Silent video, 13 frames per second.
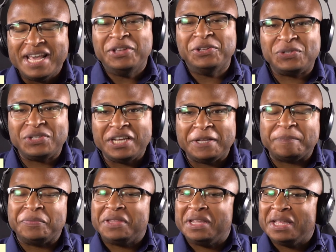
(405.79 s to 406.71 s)
You
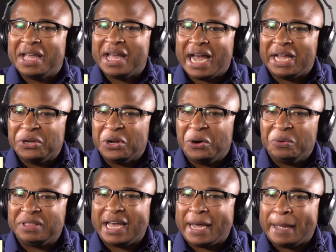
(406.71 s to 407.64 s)
see, I
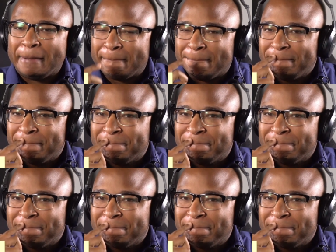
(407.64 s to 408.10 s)
know that